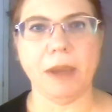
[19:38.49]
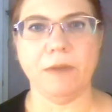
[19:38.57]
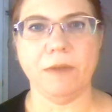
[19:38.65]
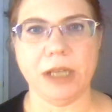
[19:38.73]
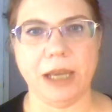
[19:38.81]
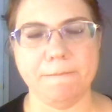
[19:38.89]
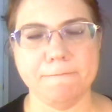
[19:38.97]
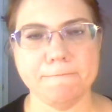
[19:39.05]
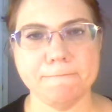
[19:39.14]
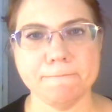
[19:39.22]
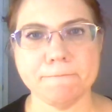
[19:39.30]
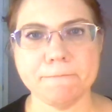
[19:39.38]
every time.
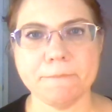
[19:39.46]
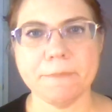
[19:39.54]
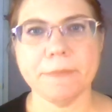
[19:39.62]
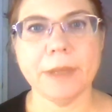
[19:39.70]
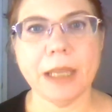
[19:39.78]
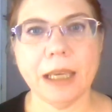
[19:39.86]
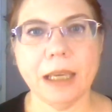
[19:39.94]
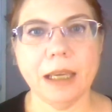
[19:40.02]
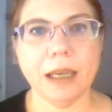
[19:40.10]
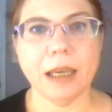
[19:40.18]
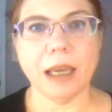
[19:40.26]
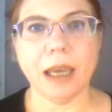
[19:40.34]

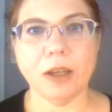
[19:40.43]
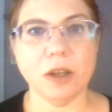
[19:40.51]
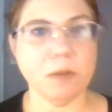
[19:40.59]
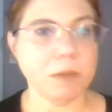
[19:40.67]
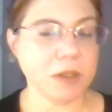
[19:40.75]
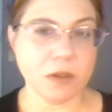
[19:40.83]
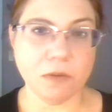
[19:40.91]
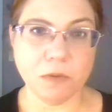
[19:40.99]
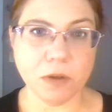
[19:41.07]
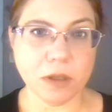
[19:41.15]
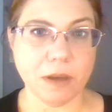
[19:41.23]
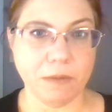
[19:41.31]
And humans don't
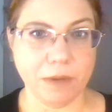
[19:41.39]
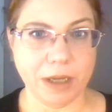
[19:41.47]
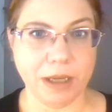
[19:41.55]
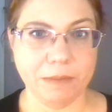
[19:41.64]
work that way.